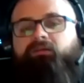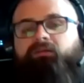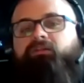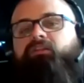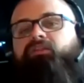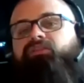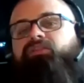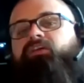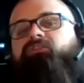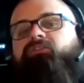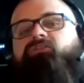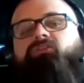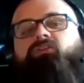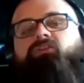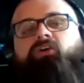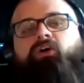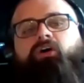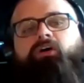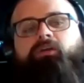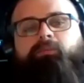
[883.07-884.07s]
this
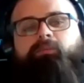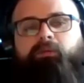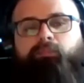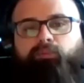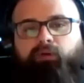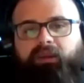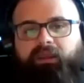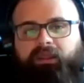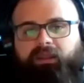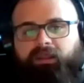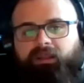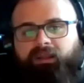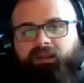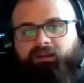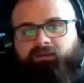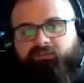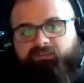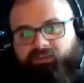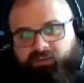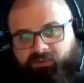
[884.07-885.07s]
could be bringing in an
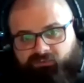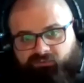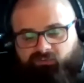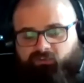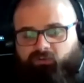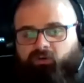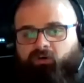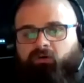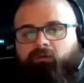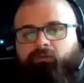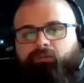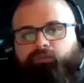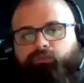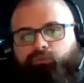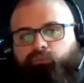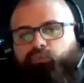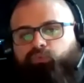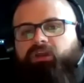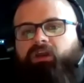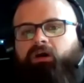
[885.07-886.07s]
additional
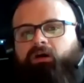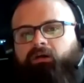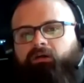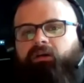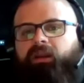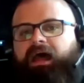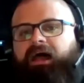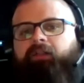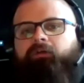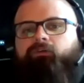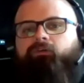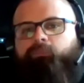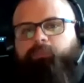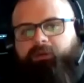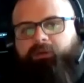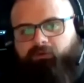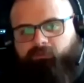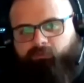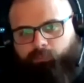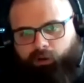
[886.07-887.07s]
$300
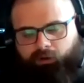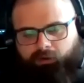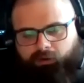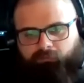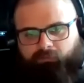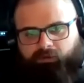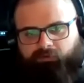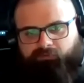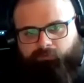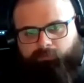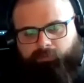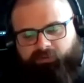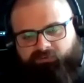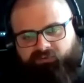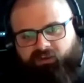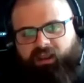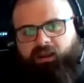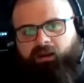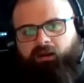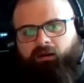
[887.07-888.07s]
because market rents are much
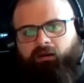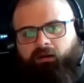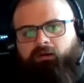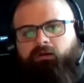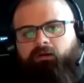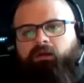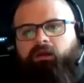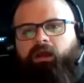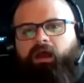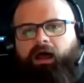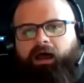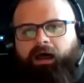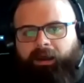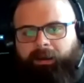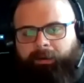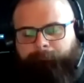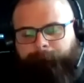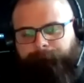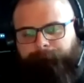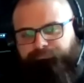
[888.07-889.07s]
higher
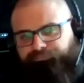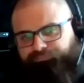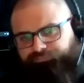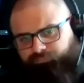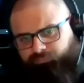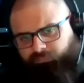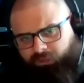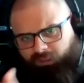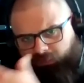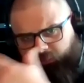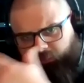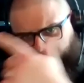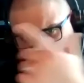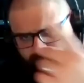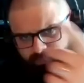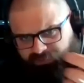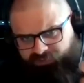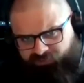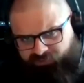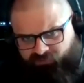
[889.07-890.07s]
um, than
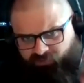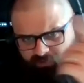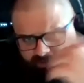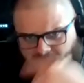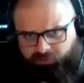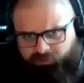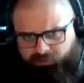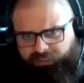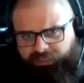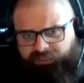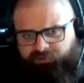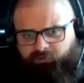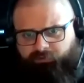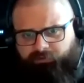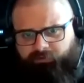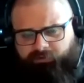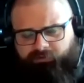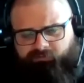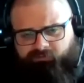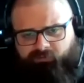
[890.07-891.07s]
what this current landlord
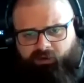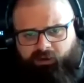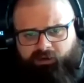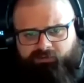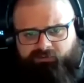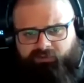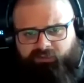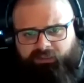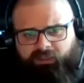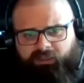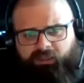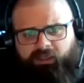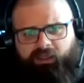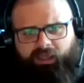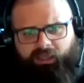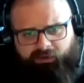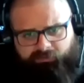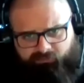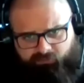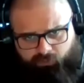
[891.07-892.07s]
is charging. And
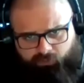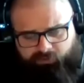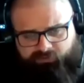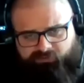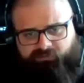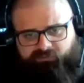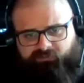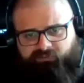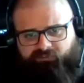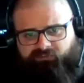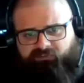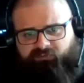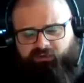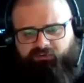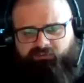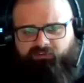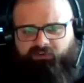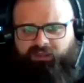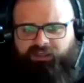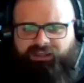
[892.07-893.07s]
of course, since it's
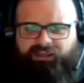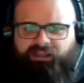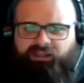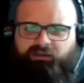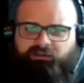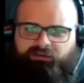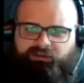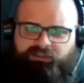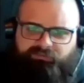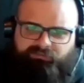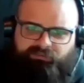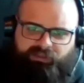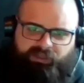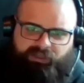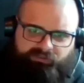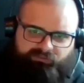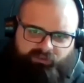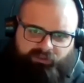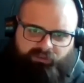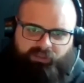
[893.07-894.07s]
Section 8, it alleviates
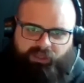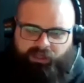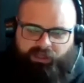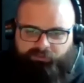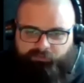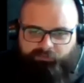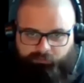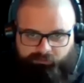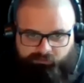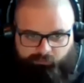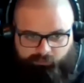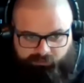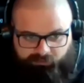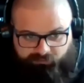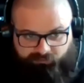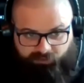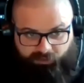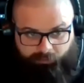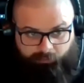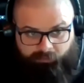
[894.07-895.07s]
a lot of the risk with this
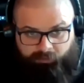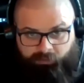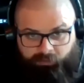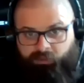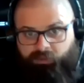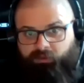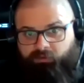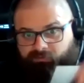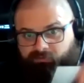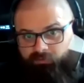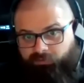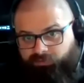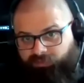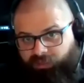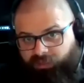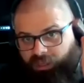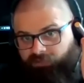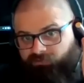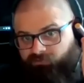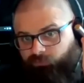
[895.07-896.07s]
neighborhood. So
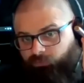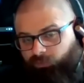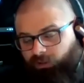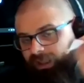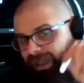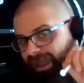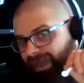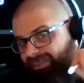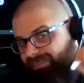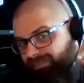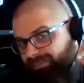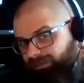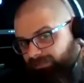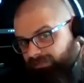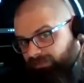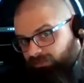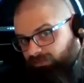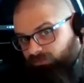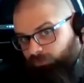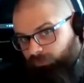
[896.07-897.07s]
that's why I think
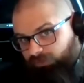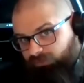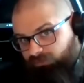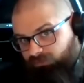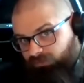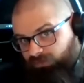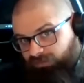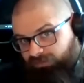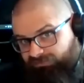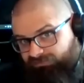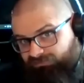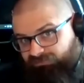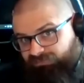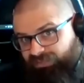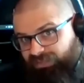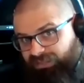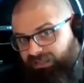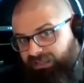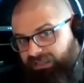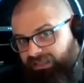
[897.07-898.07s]
this one is going to
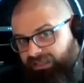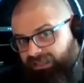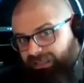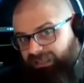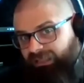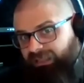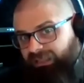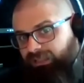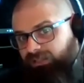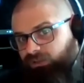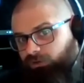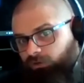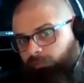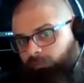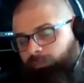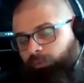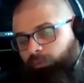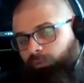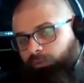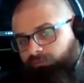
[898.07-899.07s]
fit in your
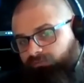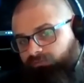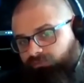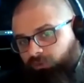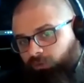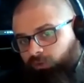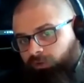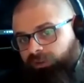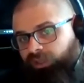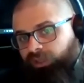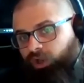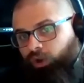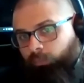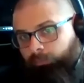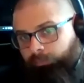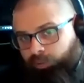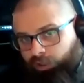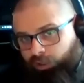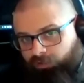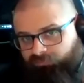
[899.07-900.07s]
portfolio
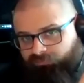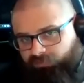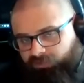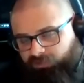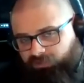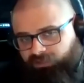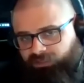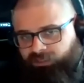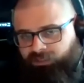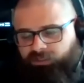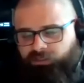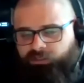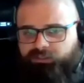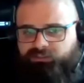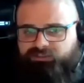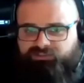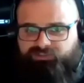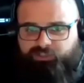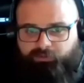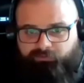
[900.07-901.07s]
perfectly.
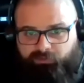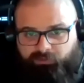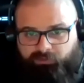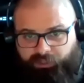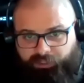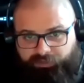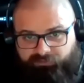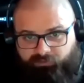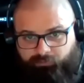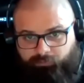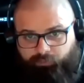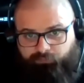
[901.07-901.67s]
So if you'd like to move